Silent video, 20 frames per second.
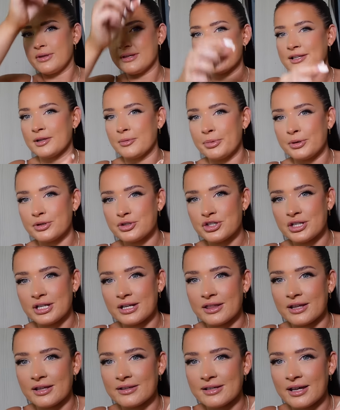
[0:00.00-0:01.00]
these little butt cheek
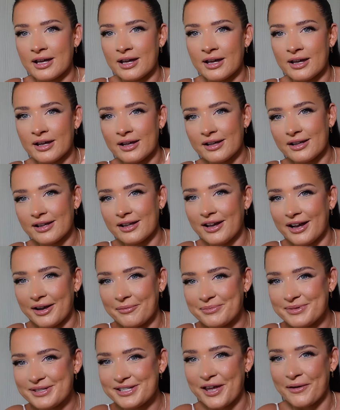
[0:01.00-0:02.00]
things are.
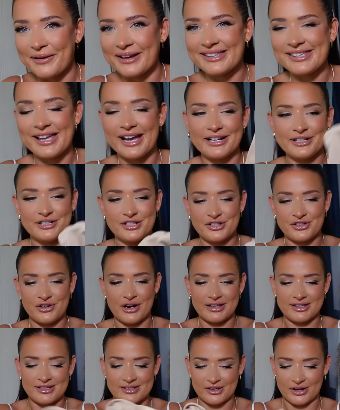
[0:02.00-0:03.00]
I'm so excited to
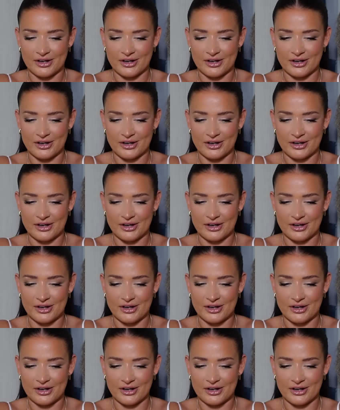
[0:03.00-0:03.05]
try this